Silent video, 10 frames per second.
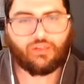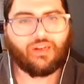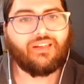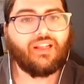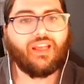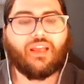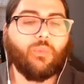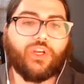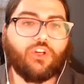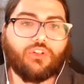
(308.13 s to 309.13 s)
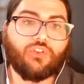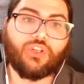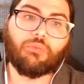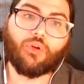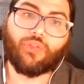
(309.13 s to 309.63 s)
And we couldn't
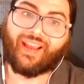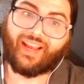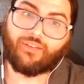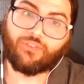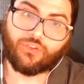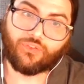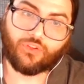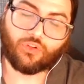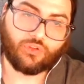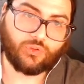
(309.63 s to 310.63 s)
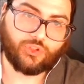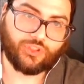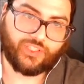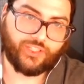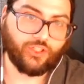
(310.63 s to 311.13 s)
see both halves of the
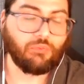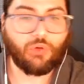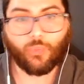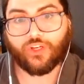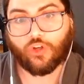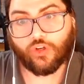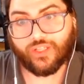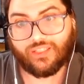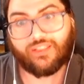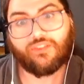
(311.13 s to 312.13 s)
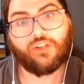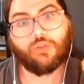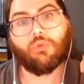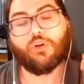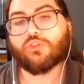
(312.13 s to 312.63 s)
solution here, but we could at least get a
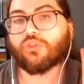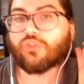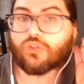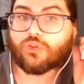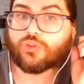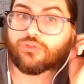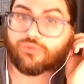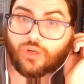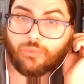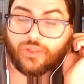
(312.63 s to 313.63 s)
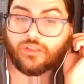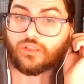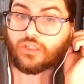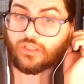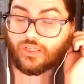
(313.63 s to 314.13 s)
partial solution from it
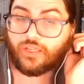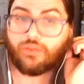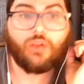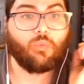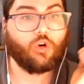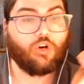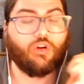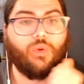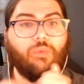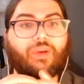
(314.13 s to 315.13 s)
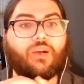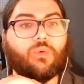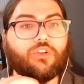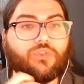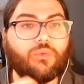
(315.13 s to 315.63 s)
and, and work our way
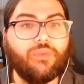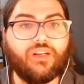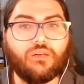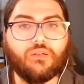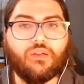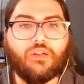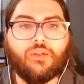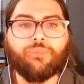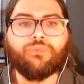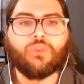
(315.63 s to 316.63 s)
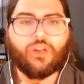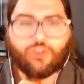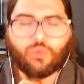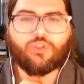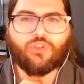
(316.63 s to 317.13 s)
backwards from there. And
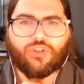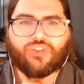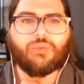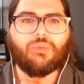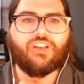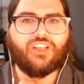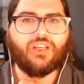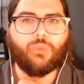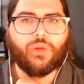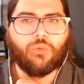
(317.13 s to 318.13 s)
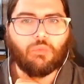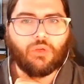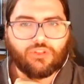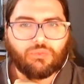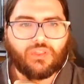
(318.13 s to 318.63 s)
so we'll do the same idea. We will
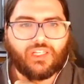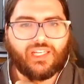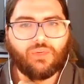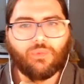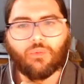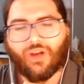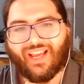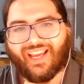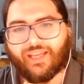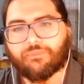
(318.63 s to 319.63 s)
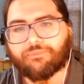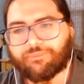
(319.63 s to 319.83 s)
multiply and we will add.